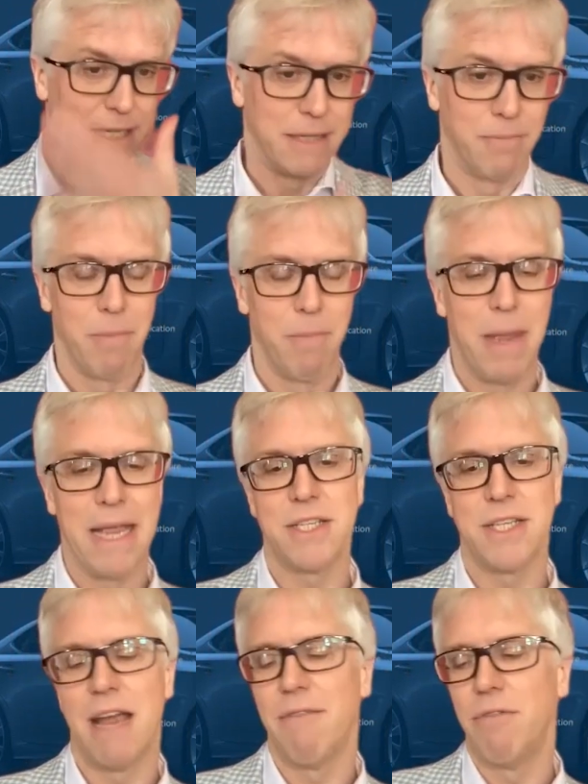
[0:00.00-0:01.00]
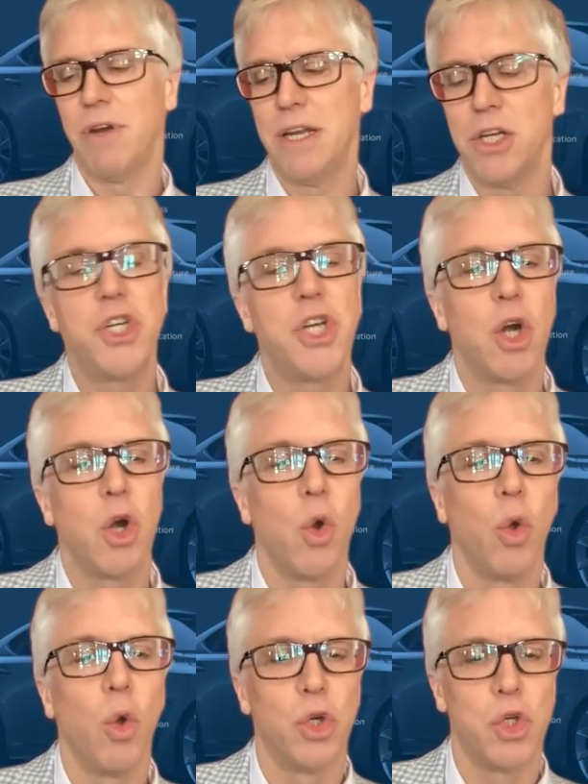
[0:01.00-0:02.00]
um, makes every
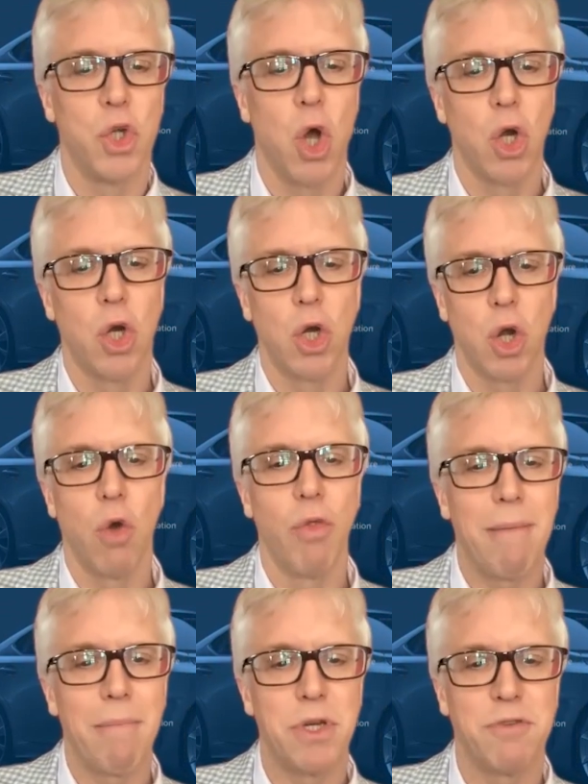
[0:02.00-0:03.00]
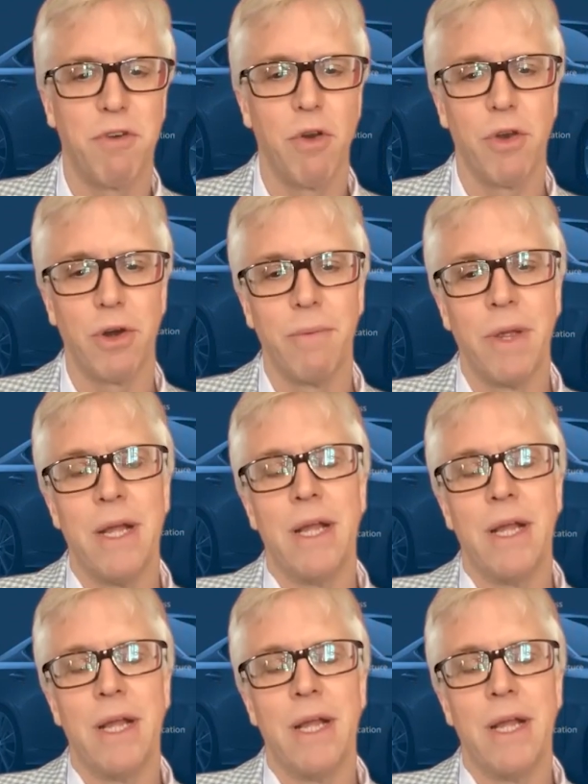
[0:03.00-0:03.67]
shareholder dollar go that much further.